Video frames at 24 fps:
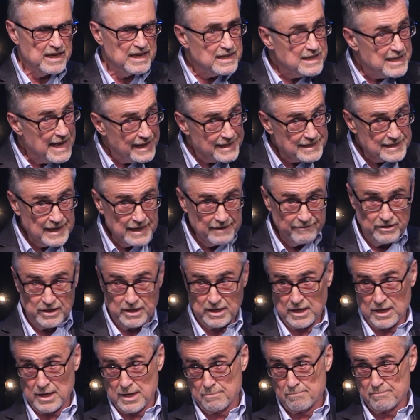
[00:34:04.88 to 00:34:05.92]
had given
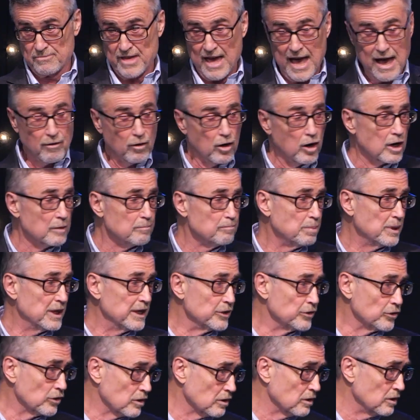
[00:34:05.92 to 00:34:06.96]
him, thou art
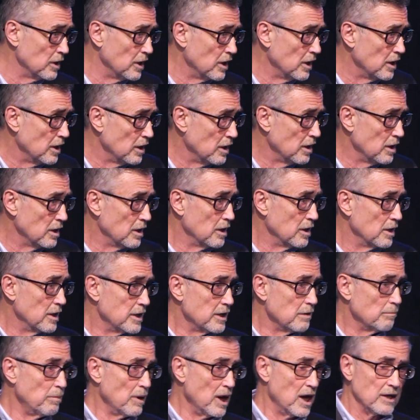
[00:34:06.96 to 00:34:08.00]
Peter, and
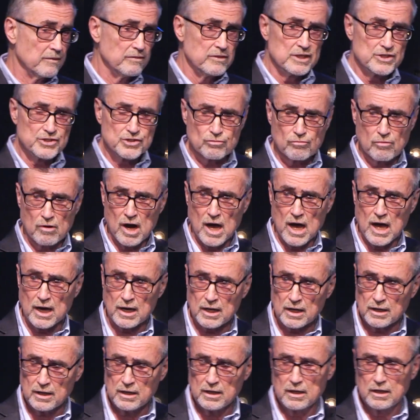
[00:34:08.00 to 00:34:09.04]
upon this rock.
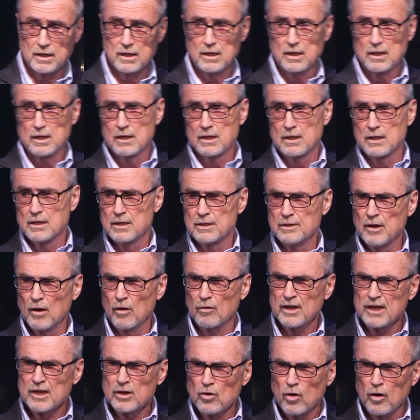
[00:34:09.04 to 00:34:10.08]
No, he
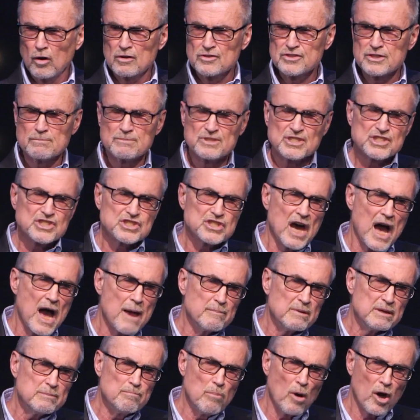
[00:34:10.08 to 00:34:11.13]
calls him
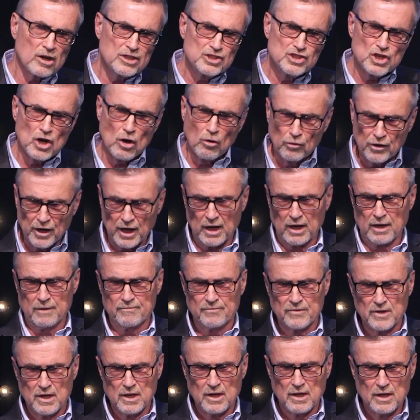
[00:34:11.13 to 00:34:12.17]
Simon Barjona.
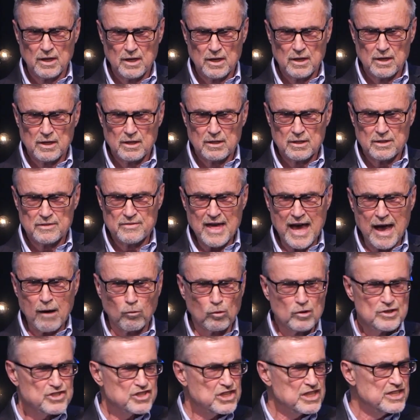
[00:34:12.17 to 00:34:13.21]
That
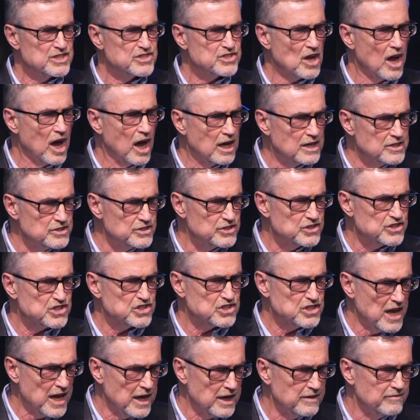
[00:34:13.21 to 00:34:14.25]
was his
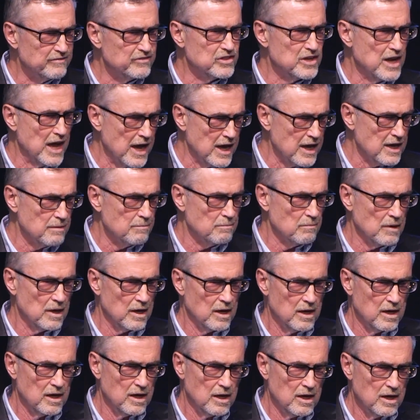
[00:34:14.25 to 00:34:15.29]
unsaved name.
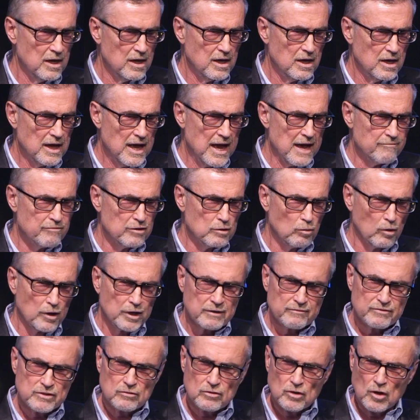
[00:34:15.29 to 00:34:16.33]
Every one of
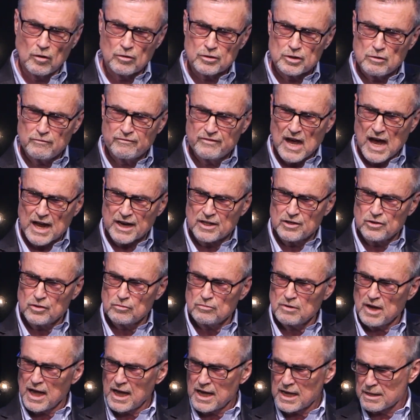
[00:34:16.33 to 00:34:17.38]
you know you've got a new
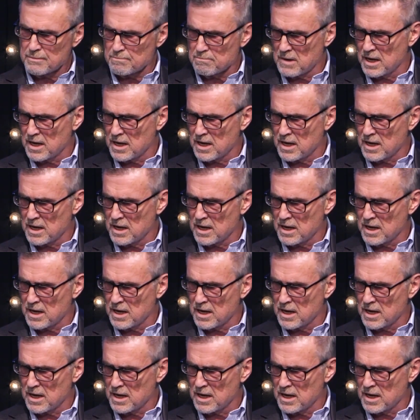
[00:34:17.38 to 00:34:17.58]
name